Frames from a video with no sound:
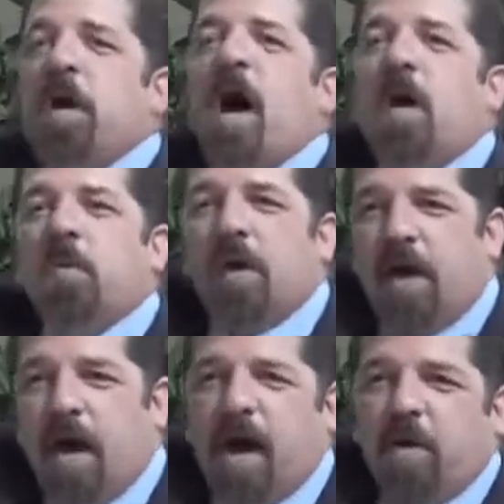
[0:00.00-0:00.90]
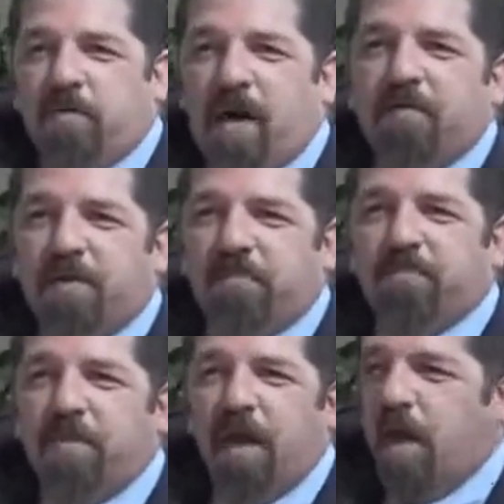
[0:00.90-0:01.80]
Yahweh out of heaven.
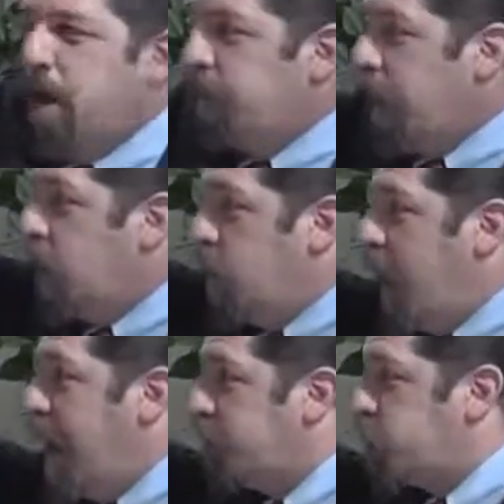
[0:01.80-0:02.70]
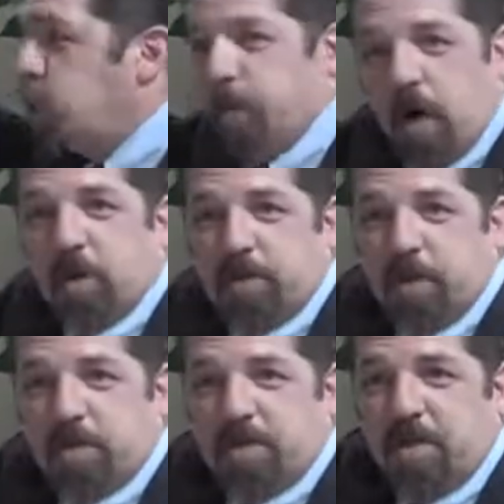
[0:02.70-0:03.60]
There you have two
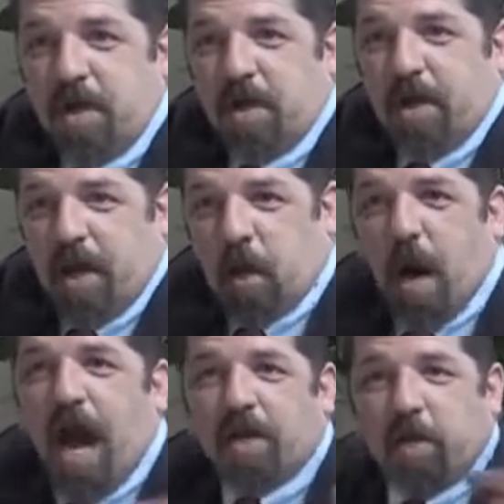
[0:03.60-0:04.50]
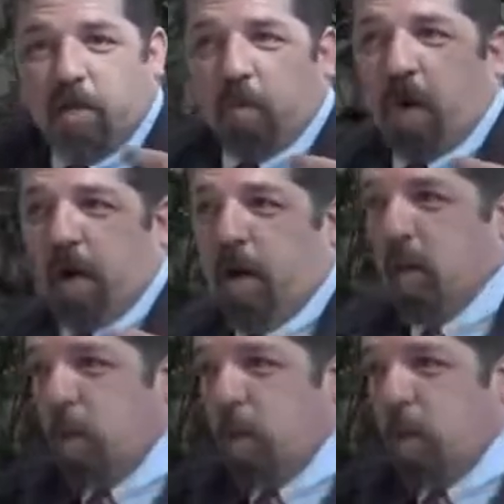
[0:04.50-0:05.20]
persons interacting with one another.